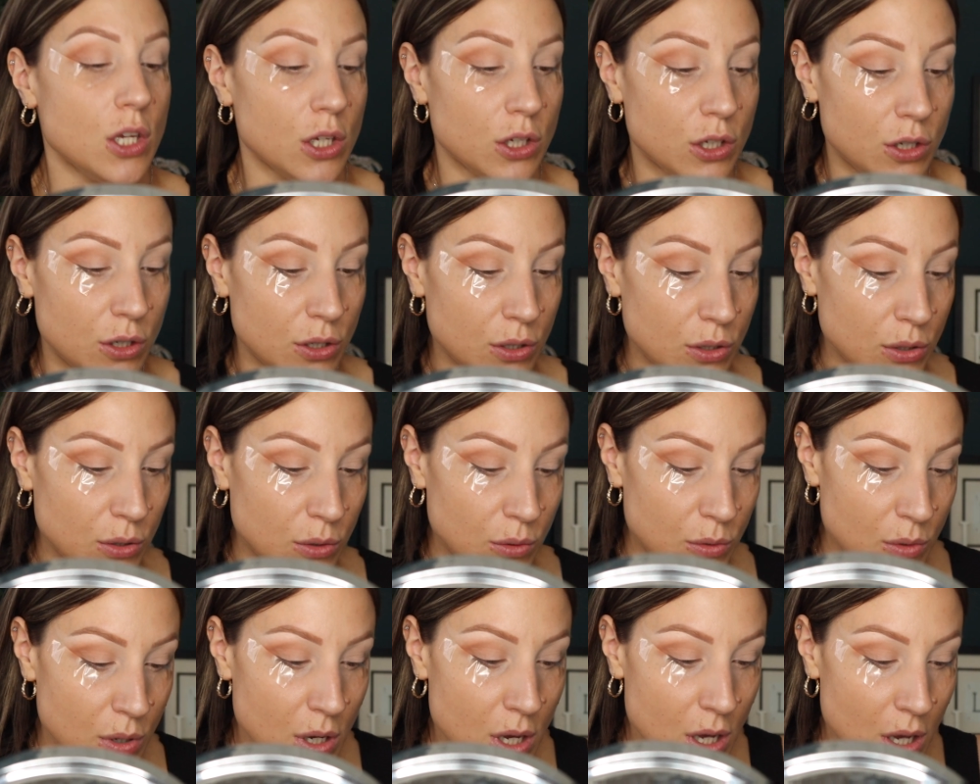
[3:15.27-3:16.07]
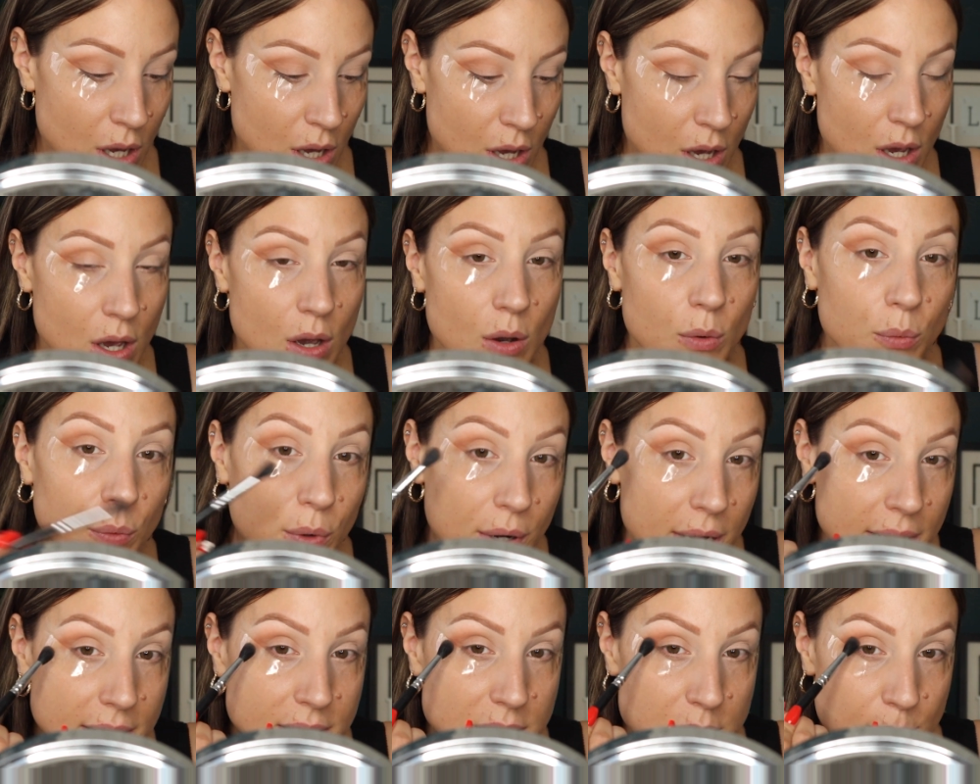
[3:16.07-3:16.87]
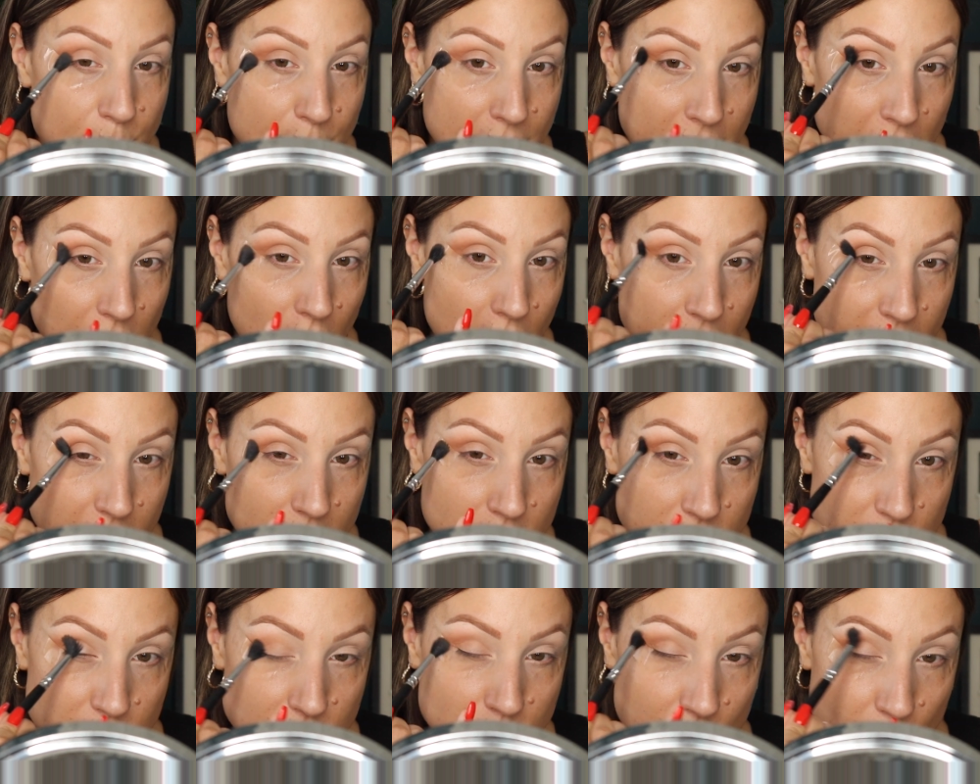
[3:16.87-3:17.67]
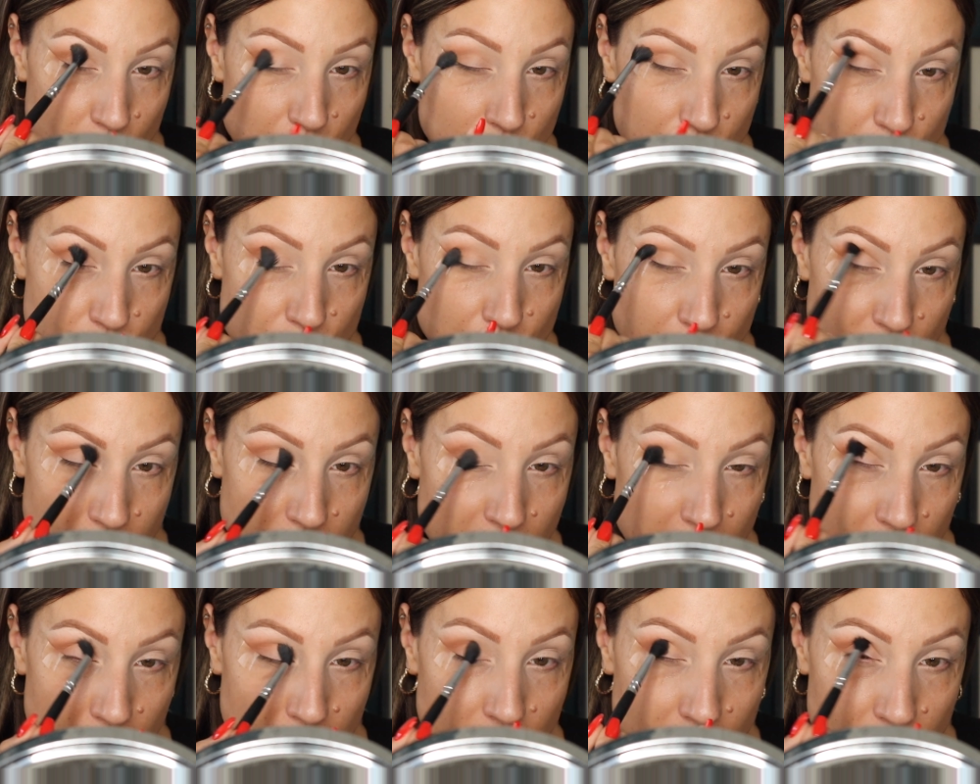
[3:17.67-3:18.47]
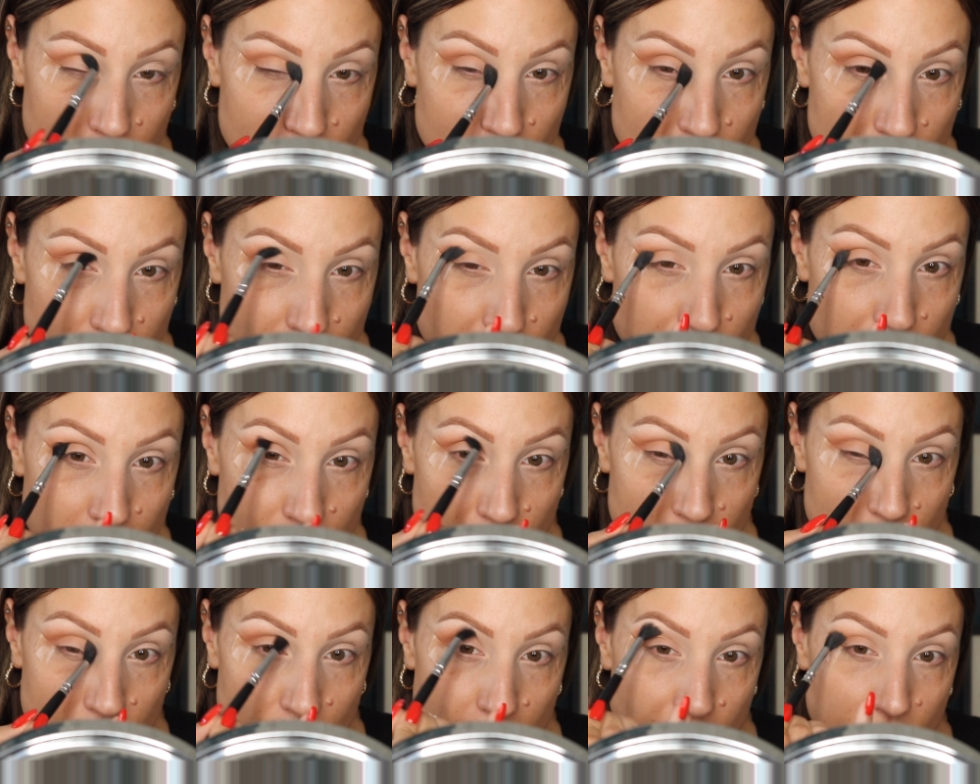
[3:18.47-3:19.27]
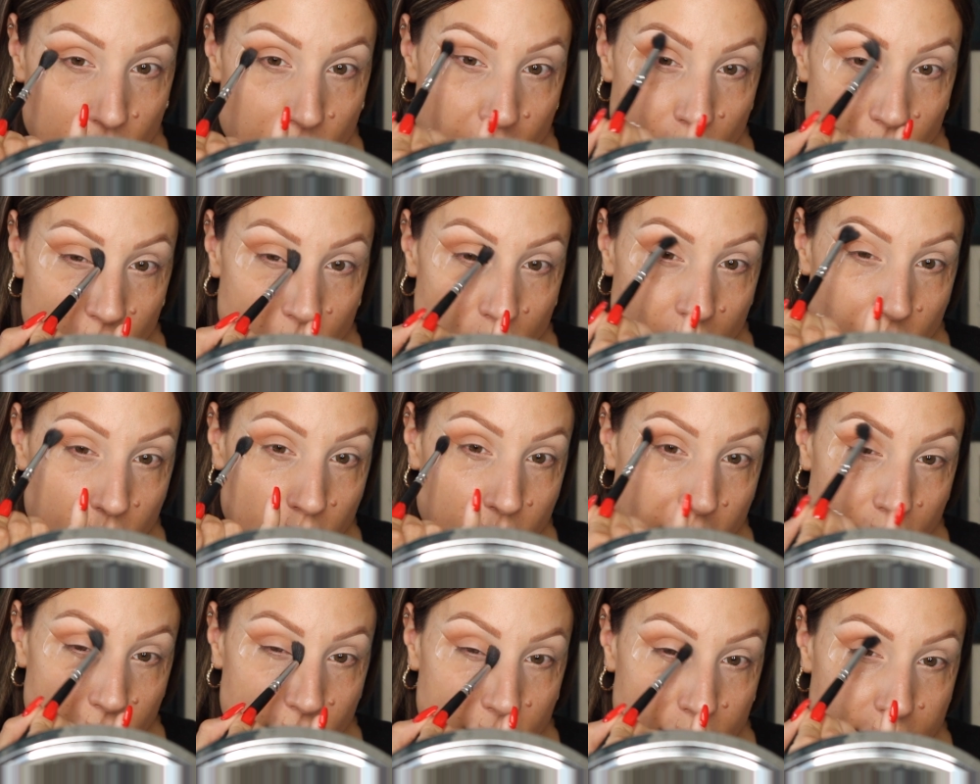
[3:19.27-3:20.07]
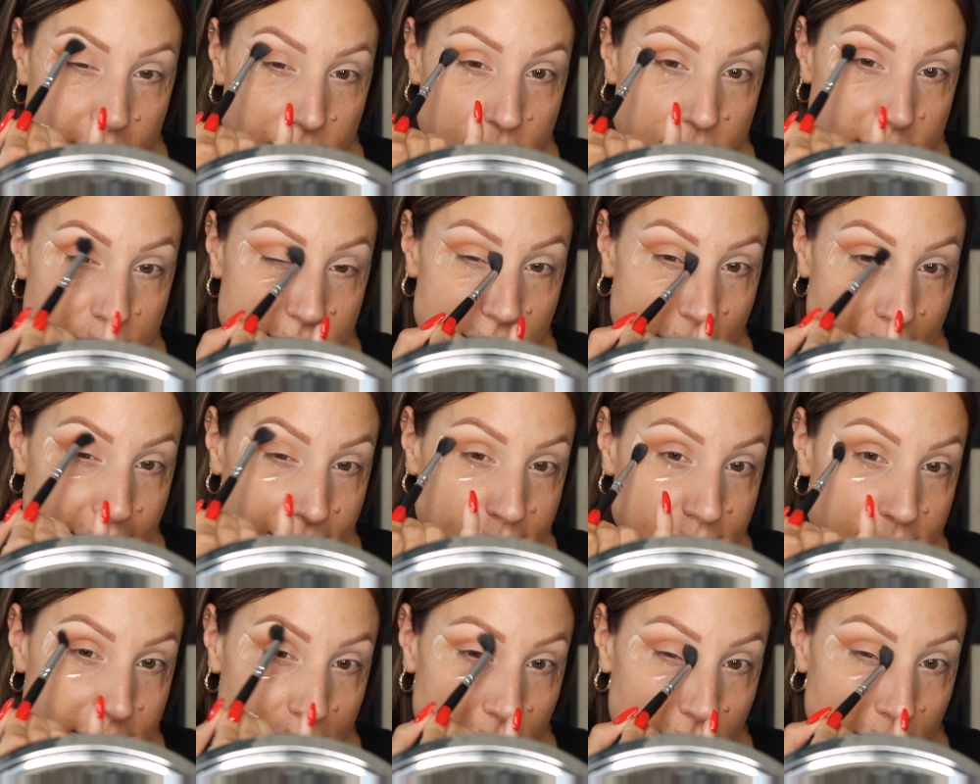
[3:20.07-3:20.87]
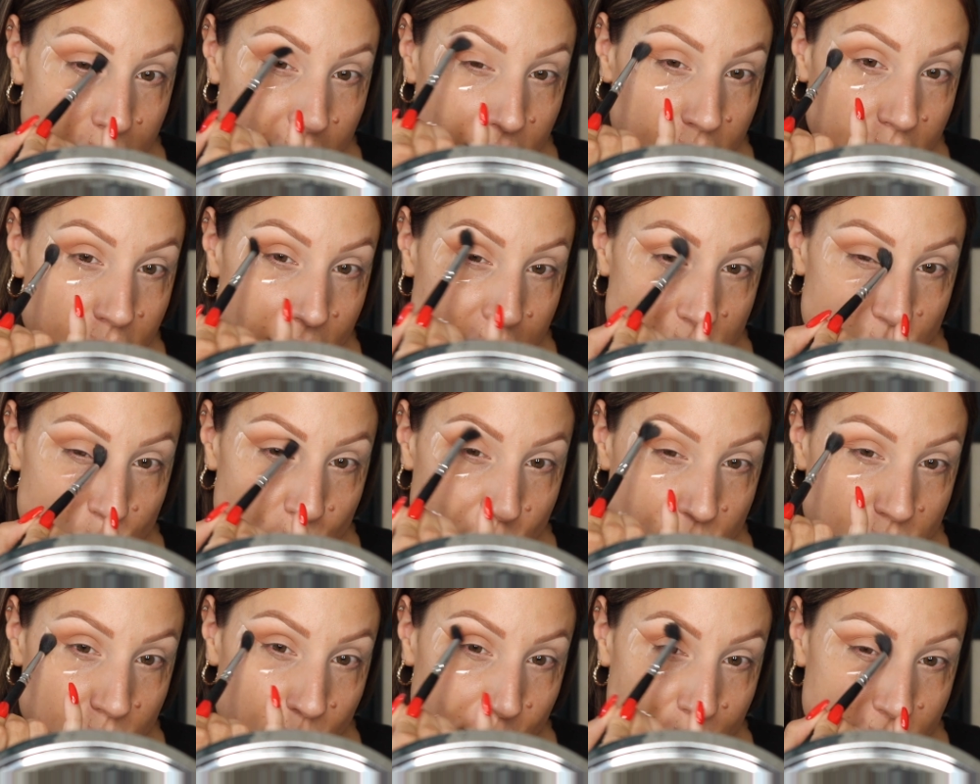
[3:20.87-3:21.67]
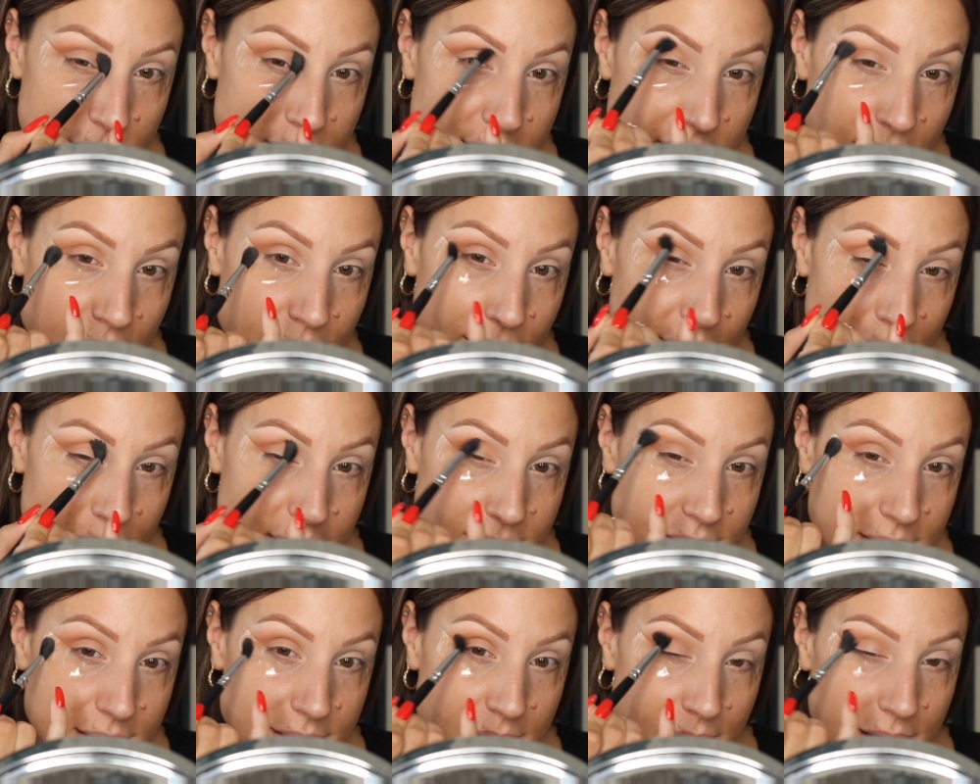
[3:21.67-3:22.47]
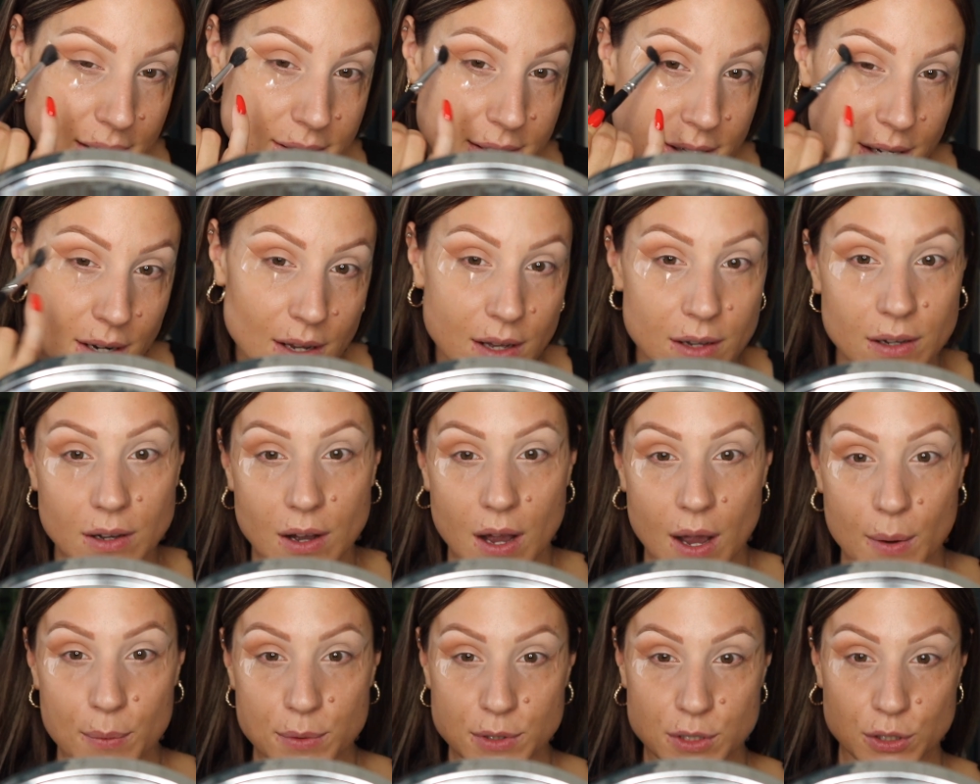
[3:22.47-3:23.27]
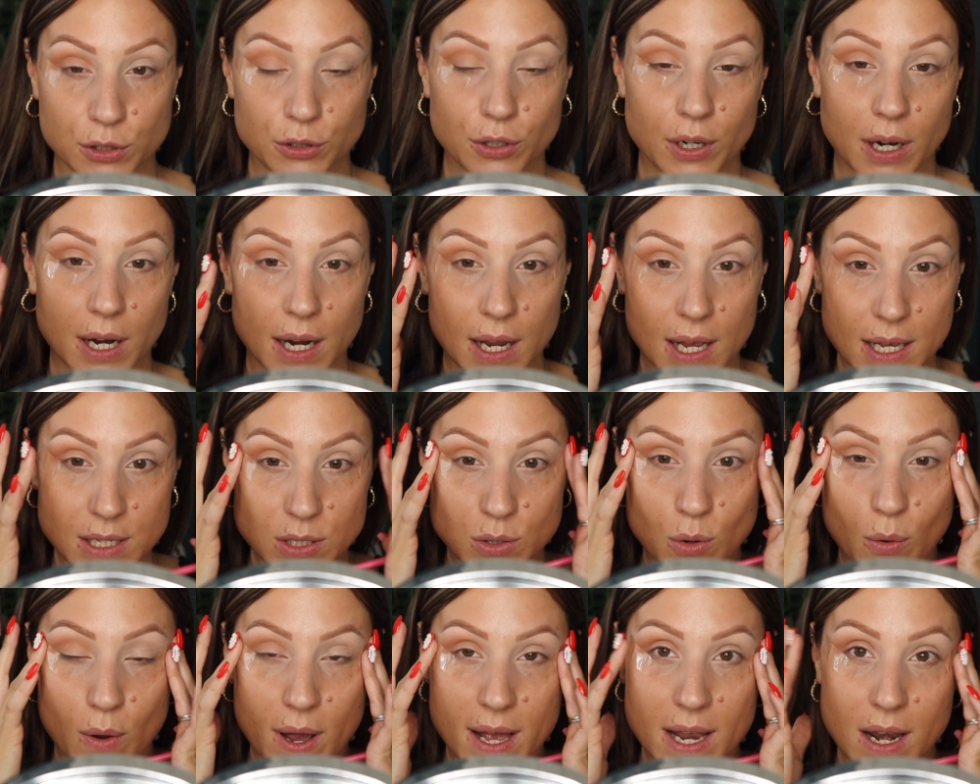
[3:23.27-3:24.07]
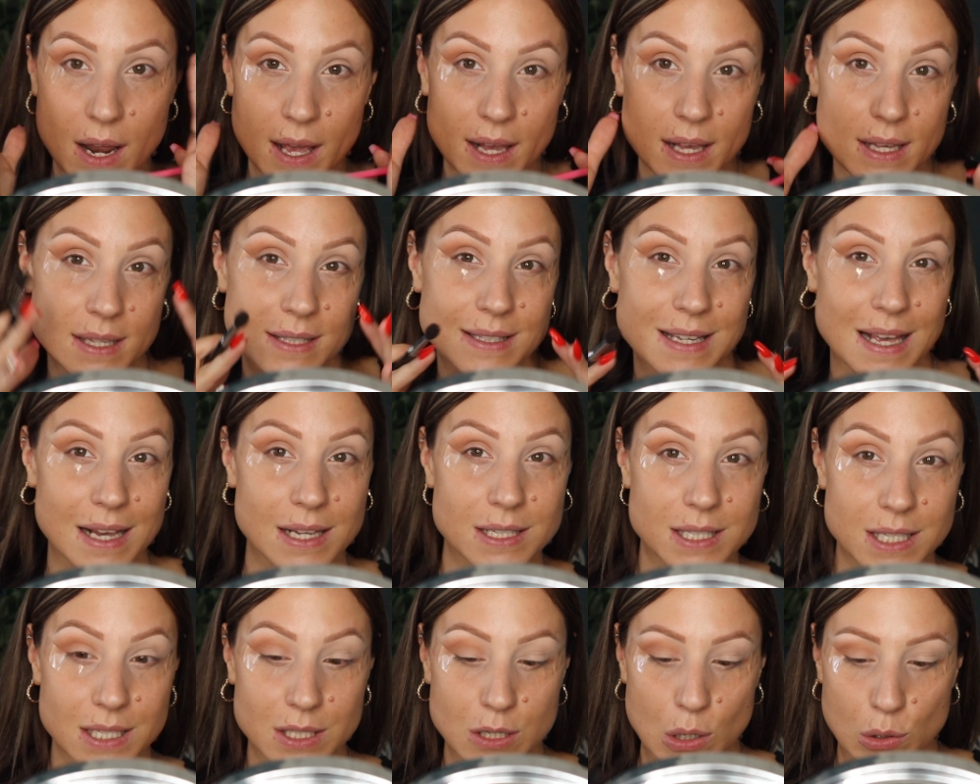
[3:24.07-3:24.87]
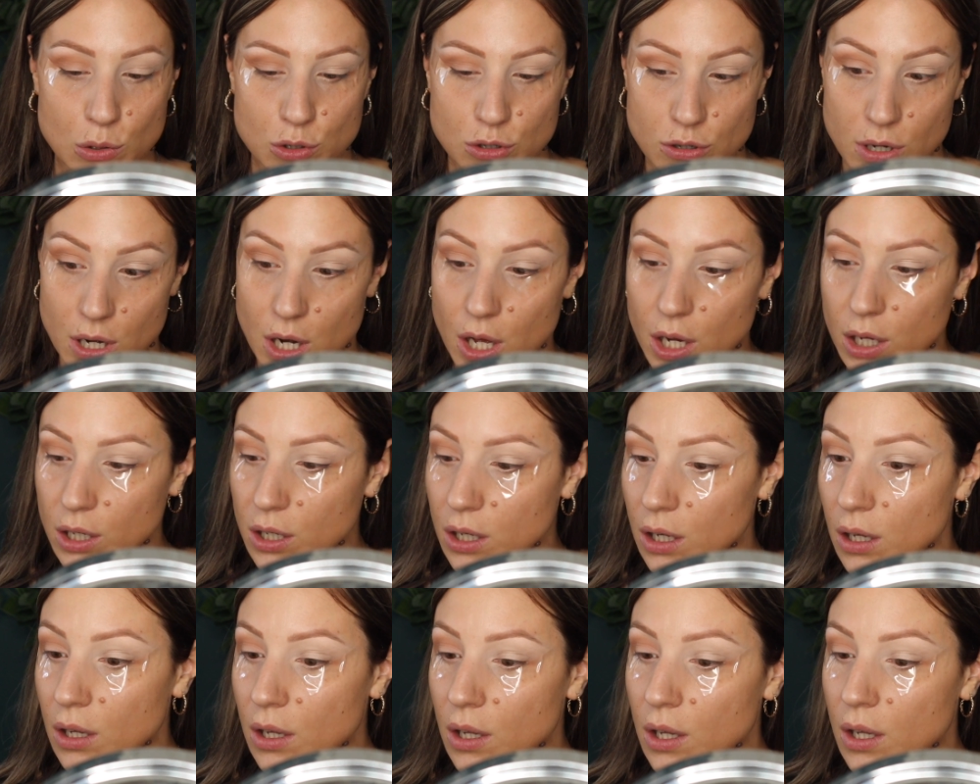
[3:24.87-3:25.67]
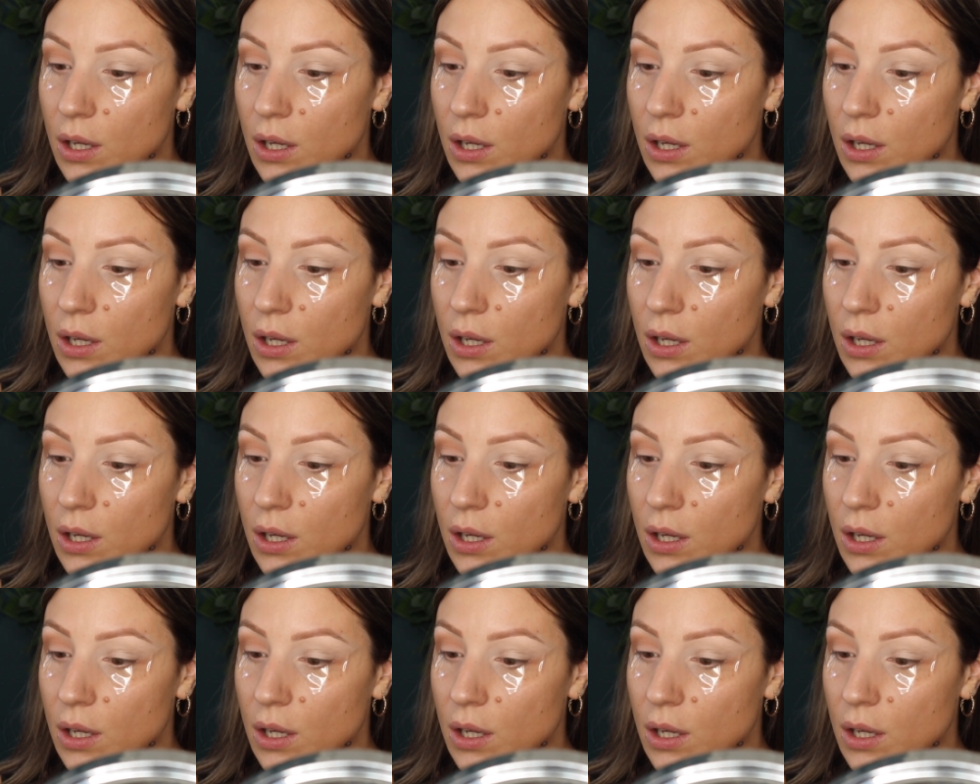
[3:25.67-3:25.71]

You want it to be like sultry and sexy. That's what someone said, that it's a sexy look. I would agree. It's quite like a sexy, sultry look.